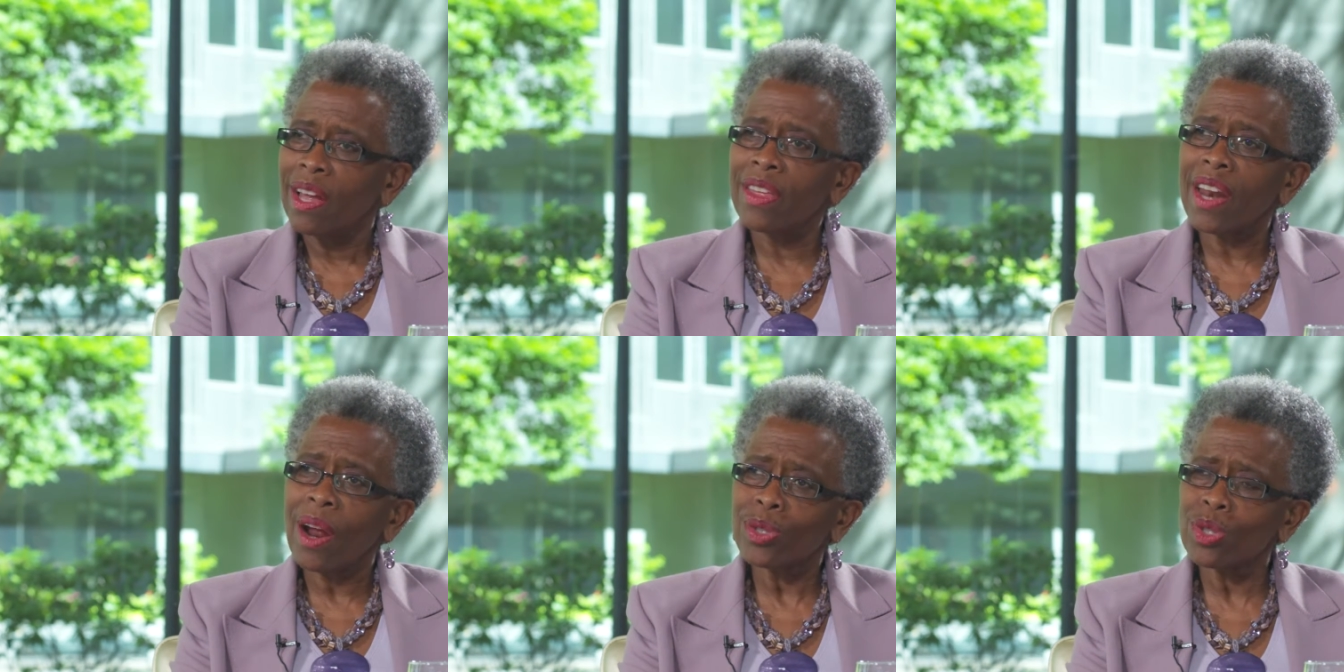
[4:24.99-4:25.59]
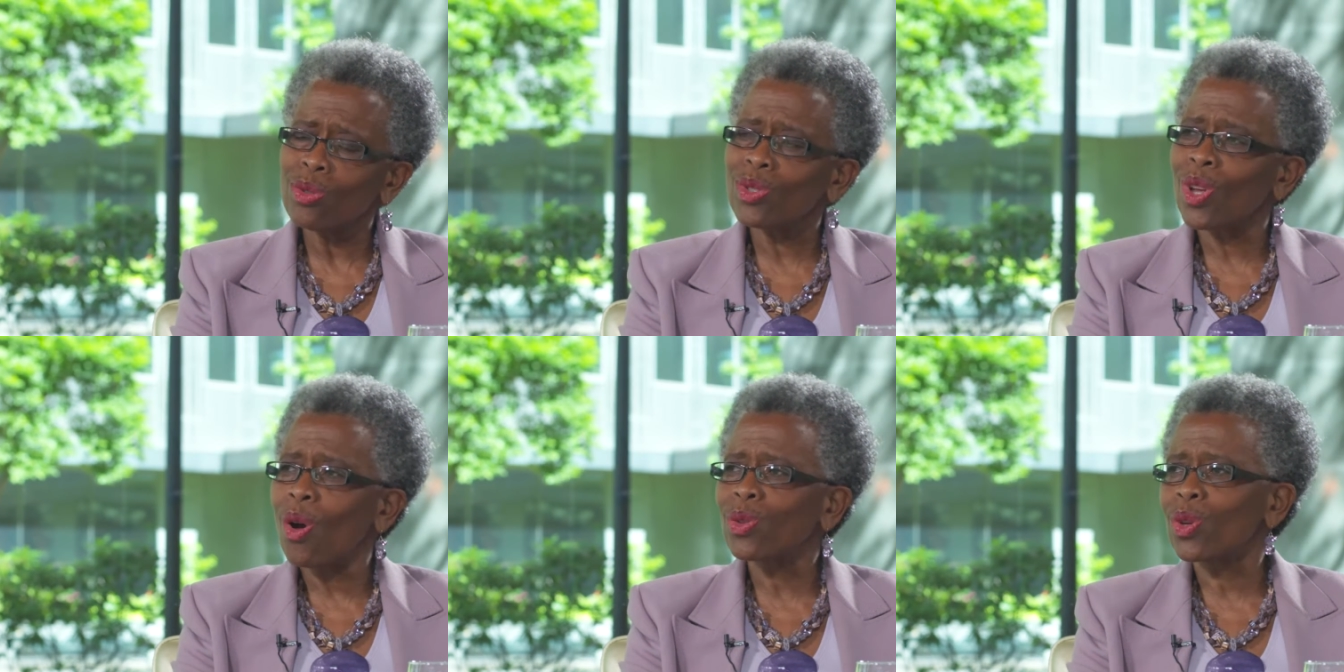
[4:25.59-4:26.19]
And then our
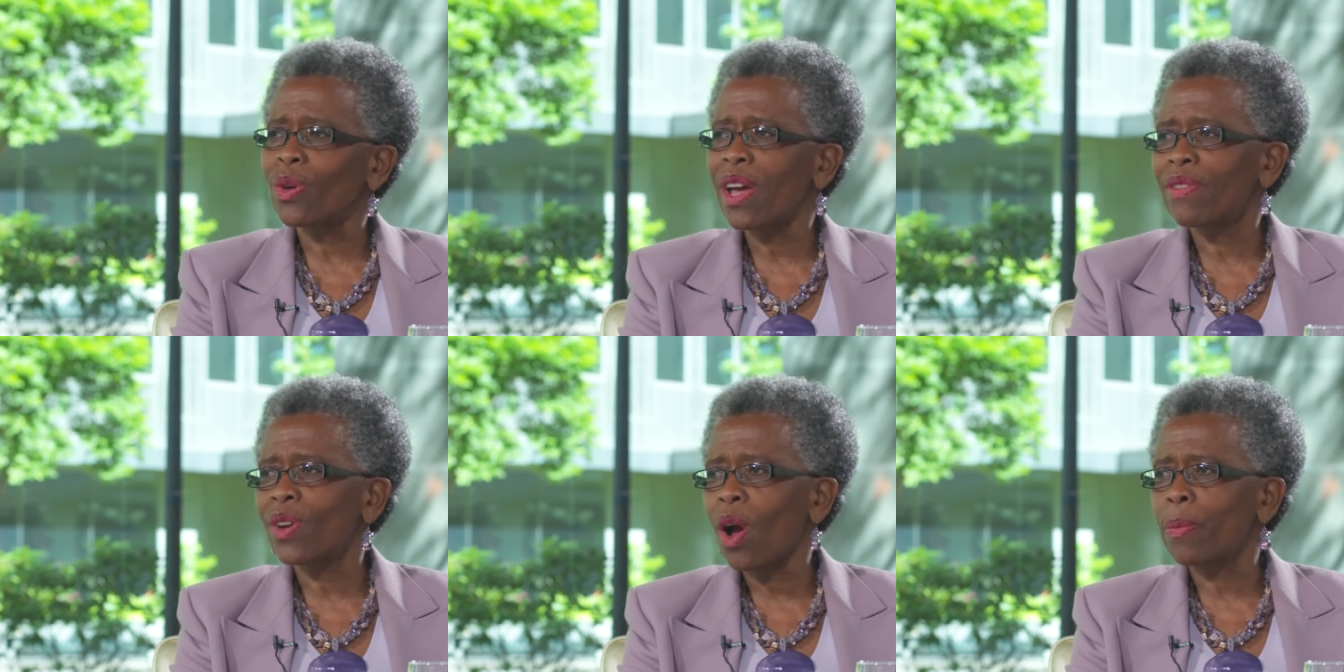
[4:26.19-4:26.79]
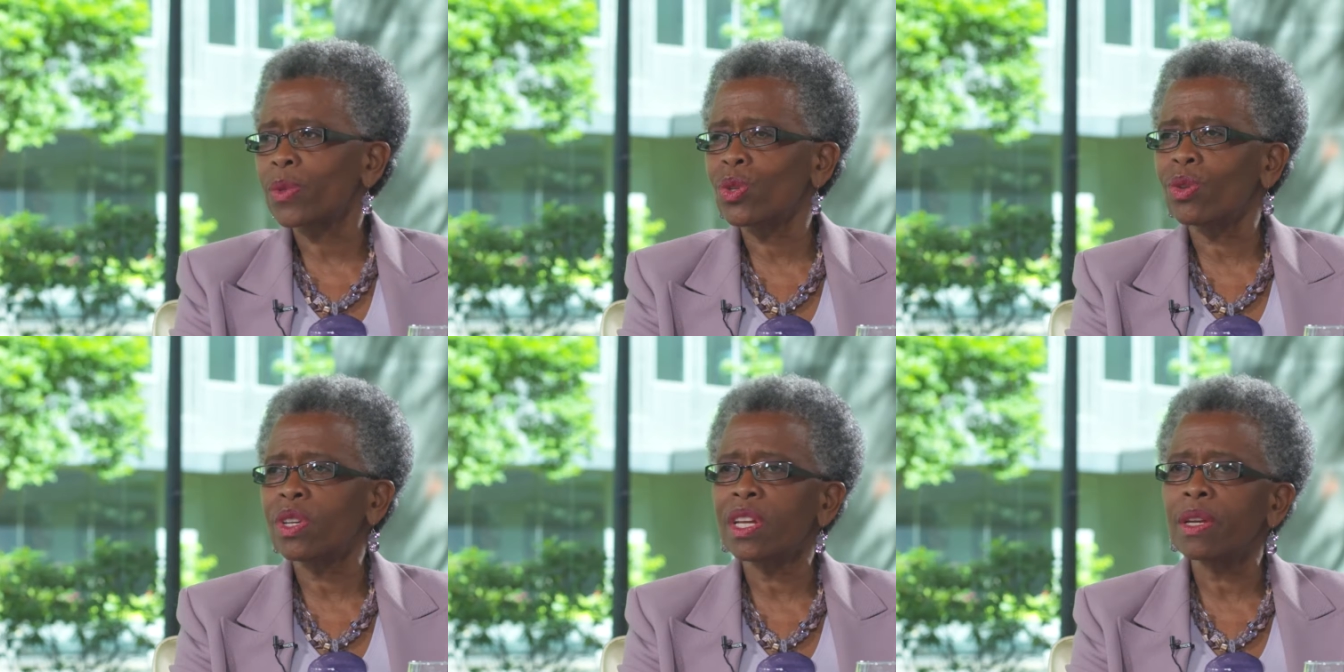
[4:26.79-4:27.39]
students also have an
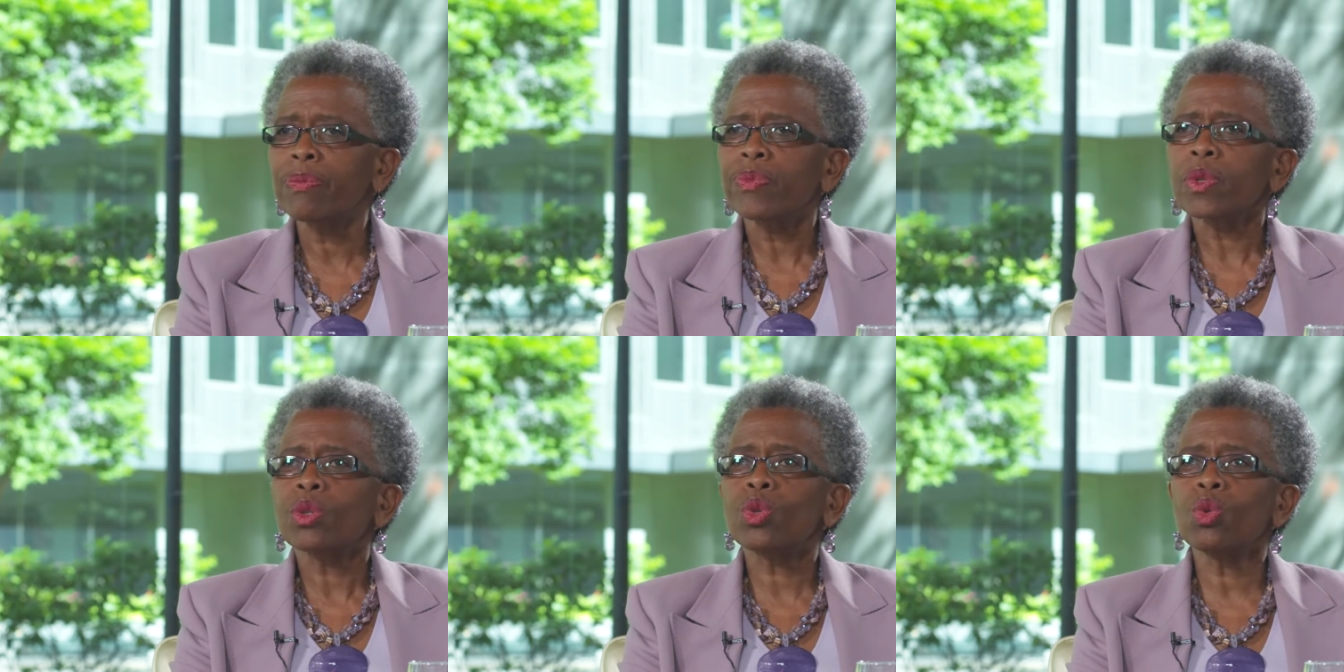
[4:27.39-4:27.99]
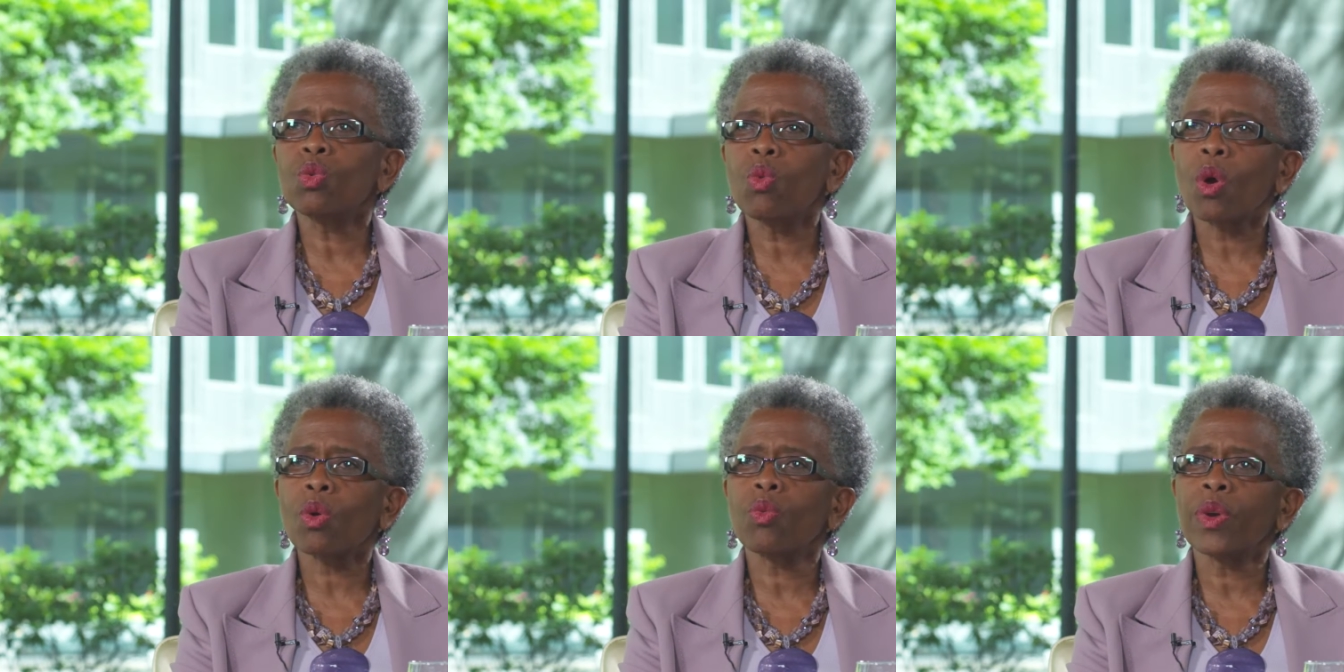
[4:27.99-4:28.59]
opportunity to
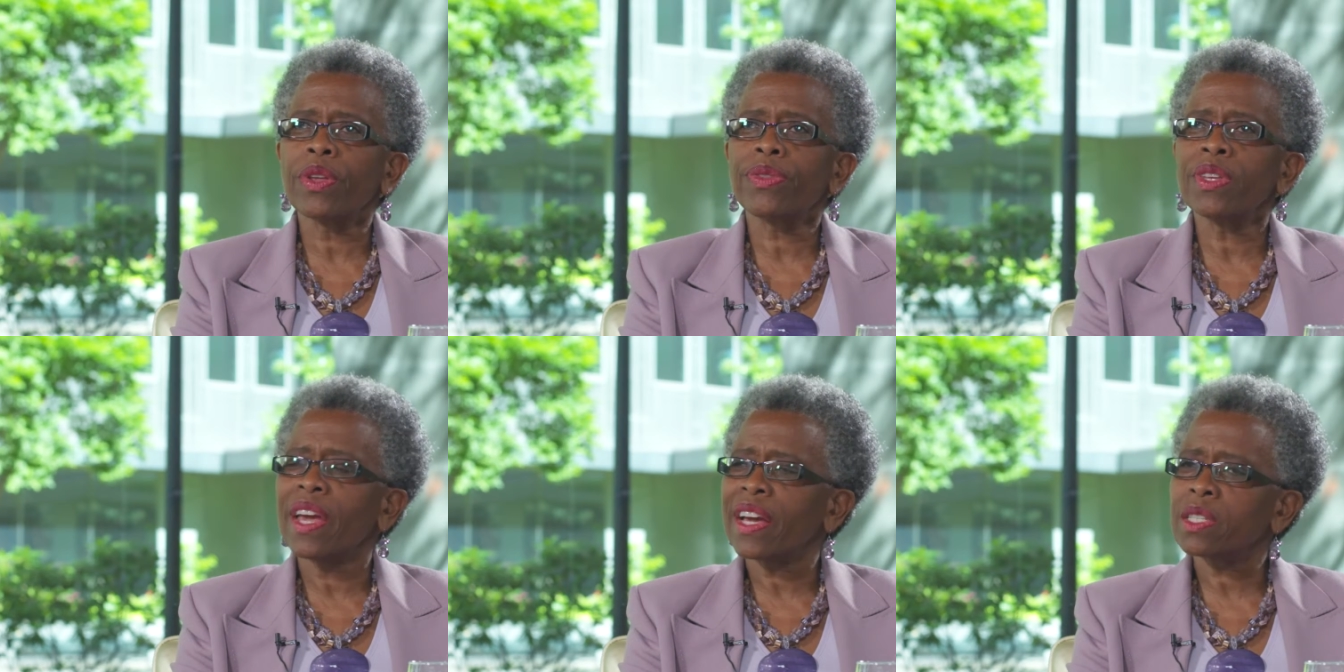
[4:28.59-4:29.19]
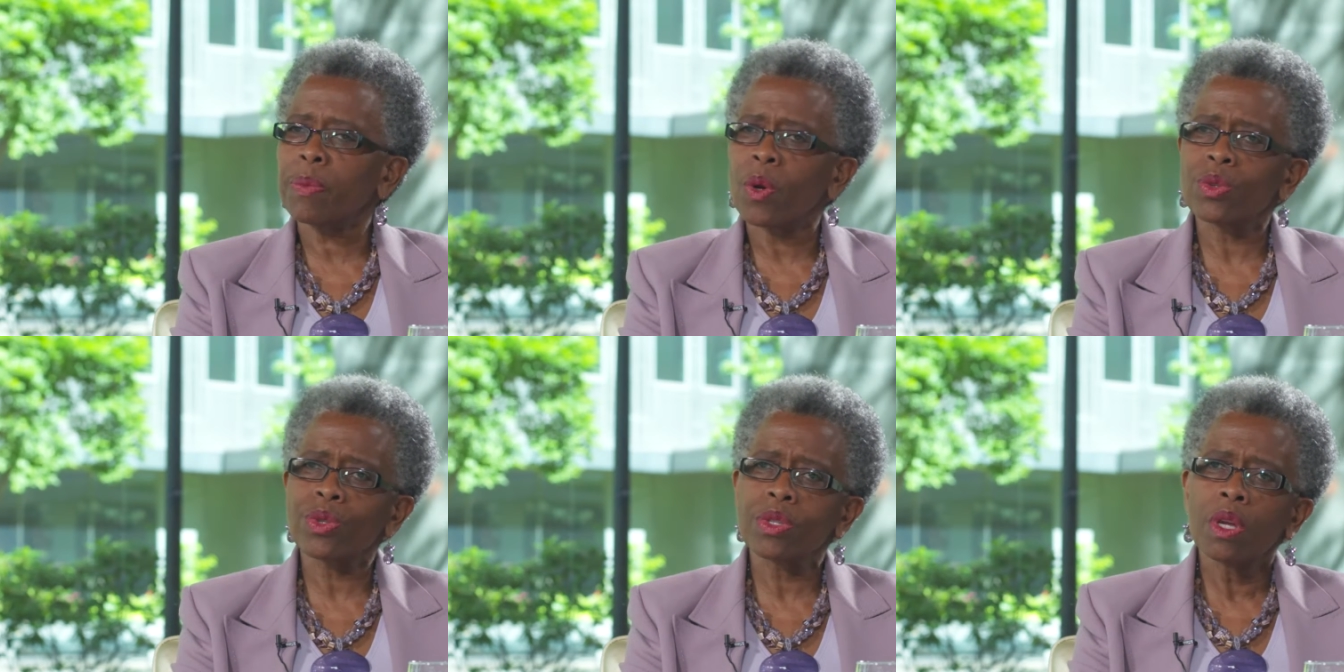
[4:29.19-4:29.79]
work with the
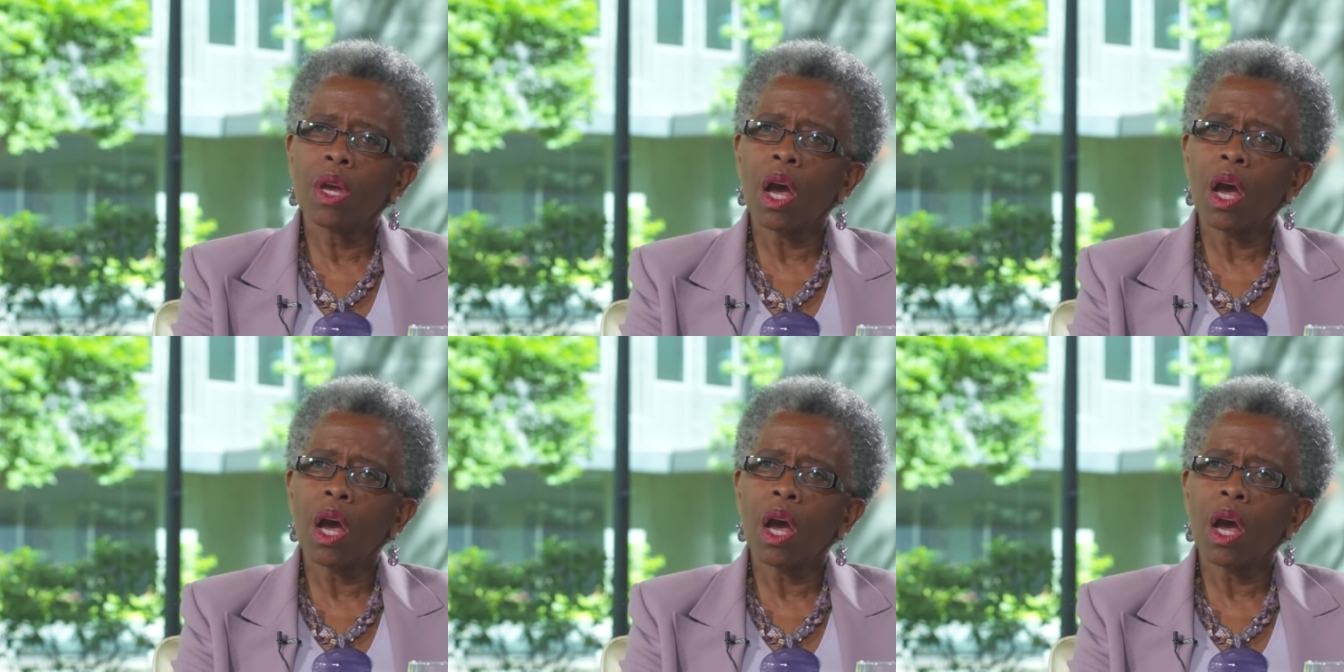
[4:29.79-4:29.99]
experts